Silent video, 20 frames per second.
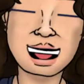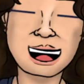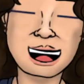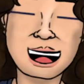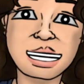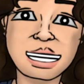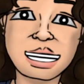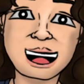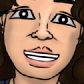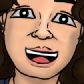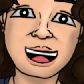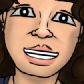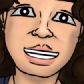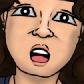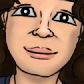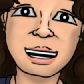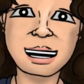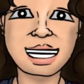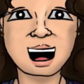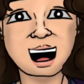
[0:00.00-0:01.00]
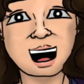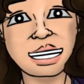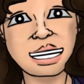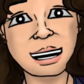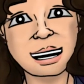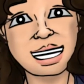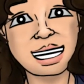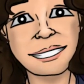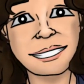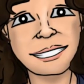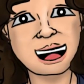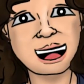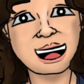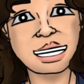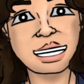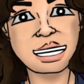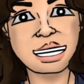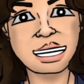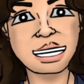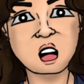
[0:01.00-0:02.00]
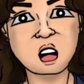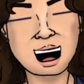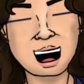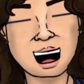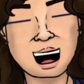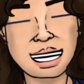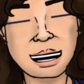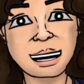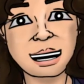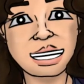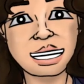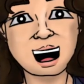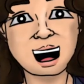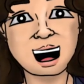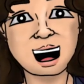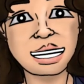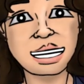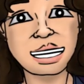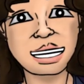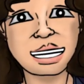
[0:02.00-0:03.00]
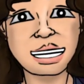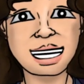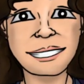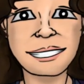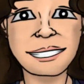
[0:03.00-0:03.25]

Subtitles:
Next up is Home Invasion, and the movie is Us.